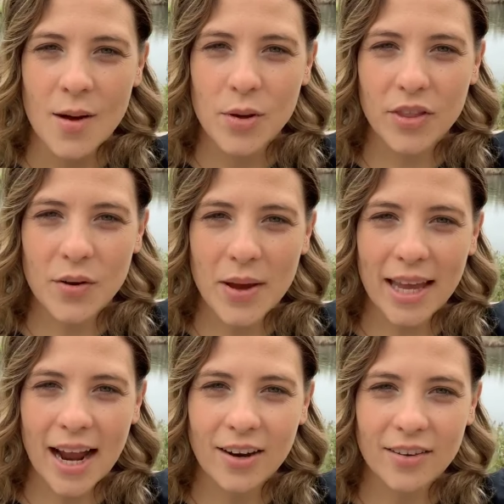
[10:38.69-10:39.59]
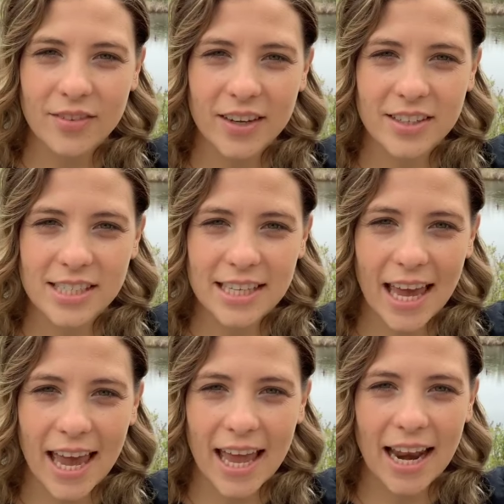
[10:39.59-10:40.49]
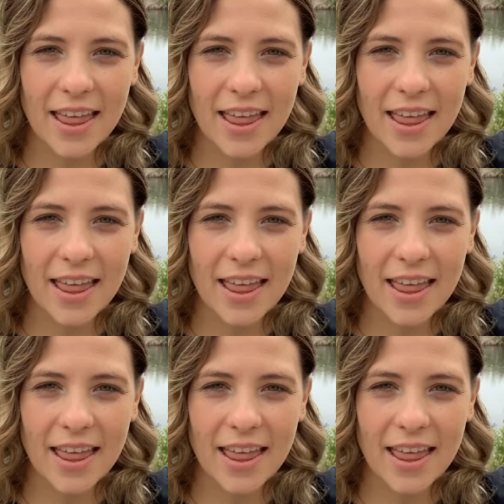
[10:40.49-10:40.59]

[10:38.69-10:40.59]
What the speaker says: But they're made out of their skin,